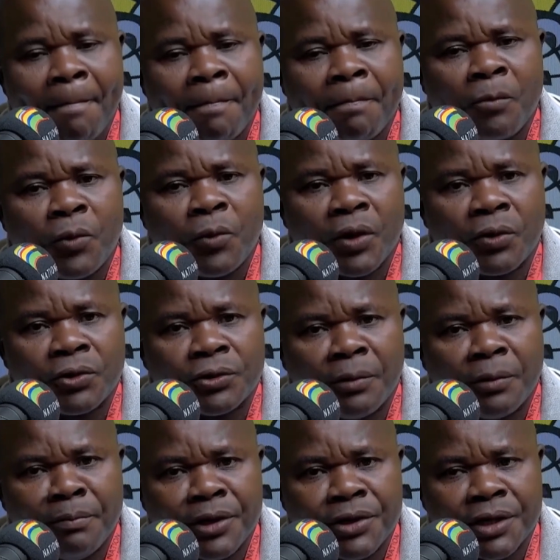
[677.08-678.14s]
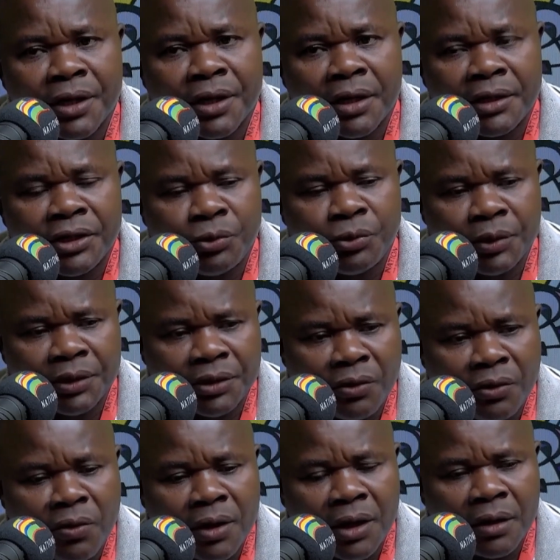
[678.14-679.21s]
we are also a major equity
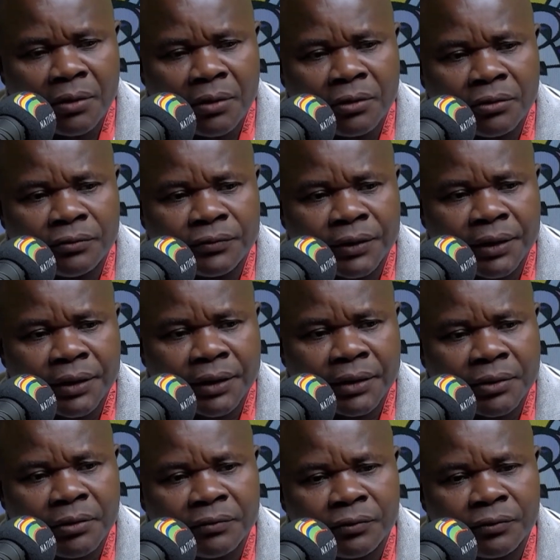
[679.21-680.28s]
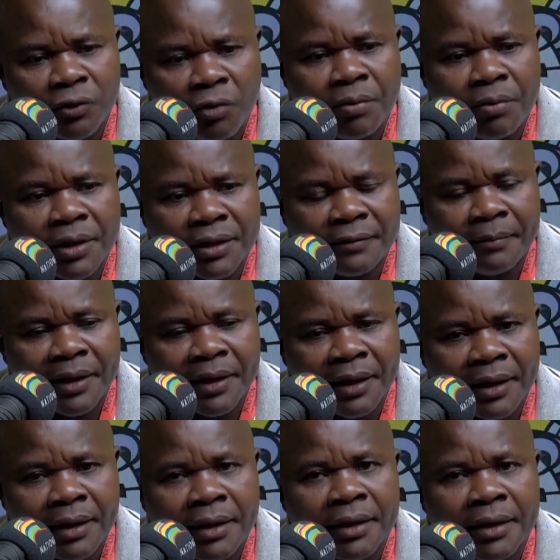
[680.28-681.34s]
owner of Cooperative Bank.